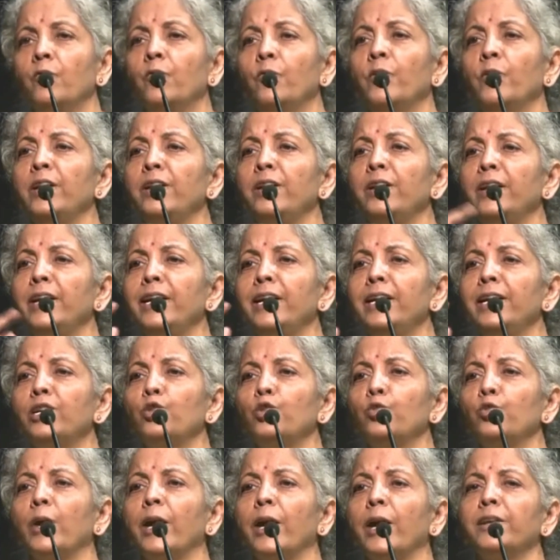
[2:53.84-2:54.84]
we
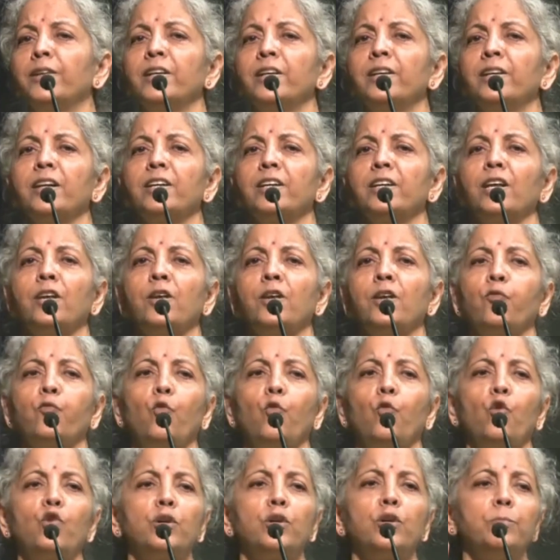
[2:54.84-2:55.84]
need to get it at an
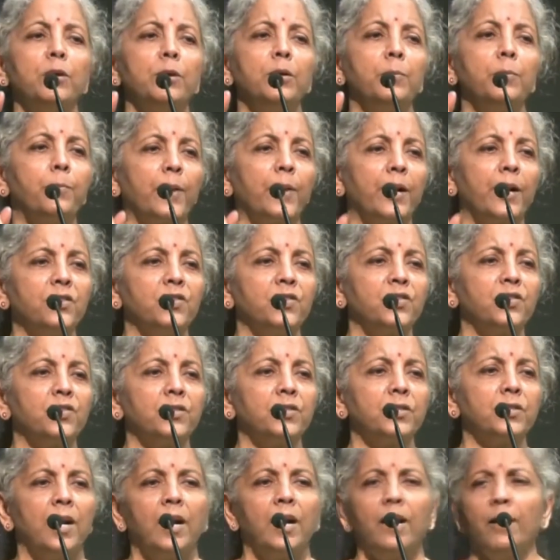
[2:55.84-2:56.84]
affordable
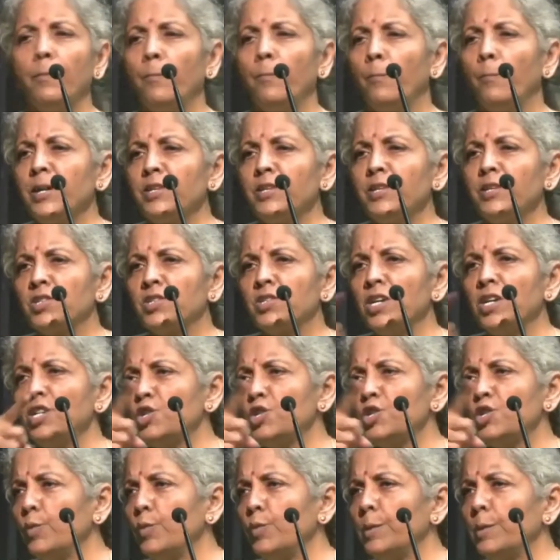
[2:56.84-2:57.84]
price. My
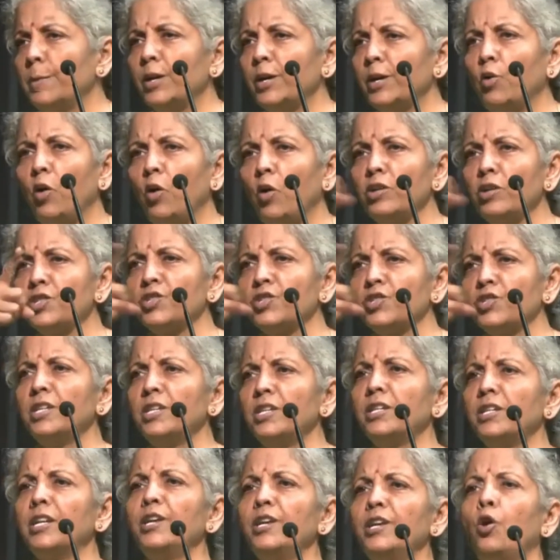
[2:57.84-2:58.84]
search will be
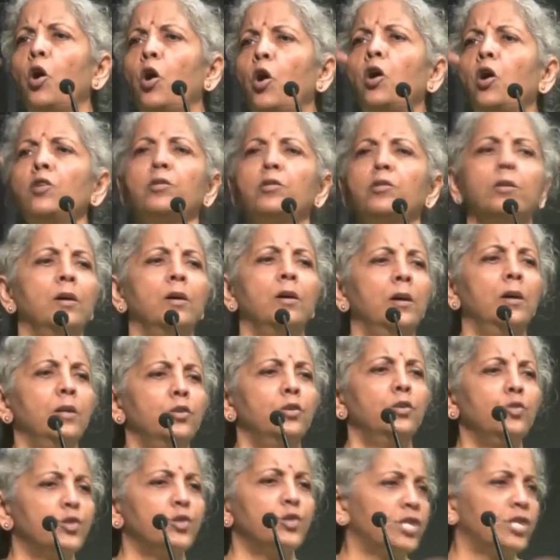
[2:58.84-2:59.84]
constantly on
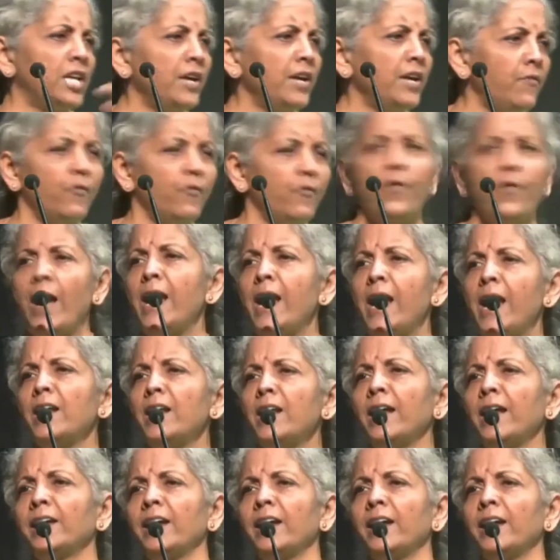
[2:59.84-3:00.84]
to see where
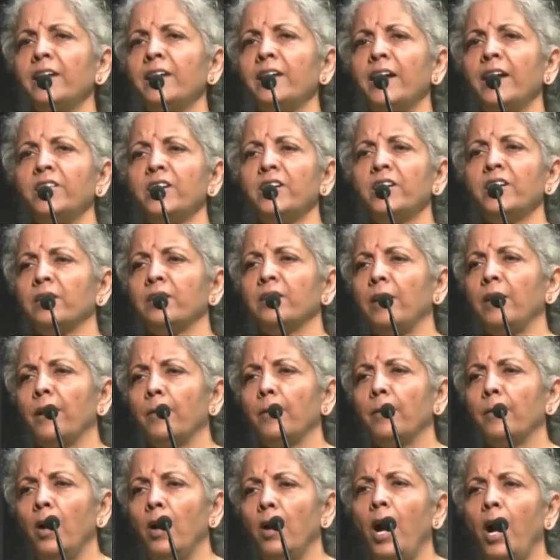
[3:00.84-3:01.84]
I can get it
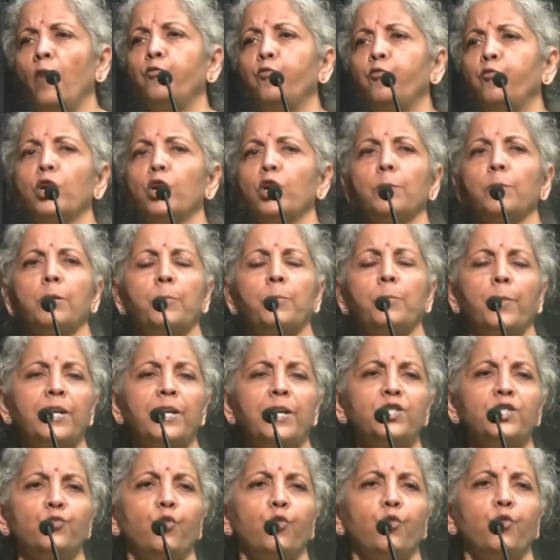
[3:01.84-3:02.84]
at affordable
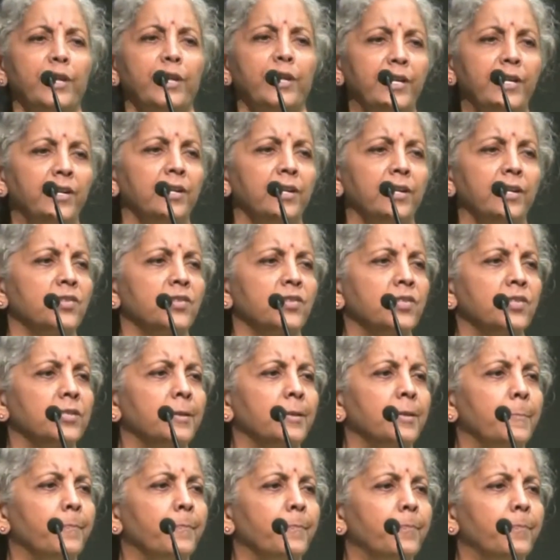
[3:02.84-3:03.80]
price for the Indians.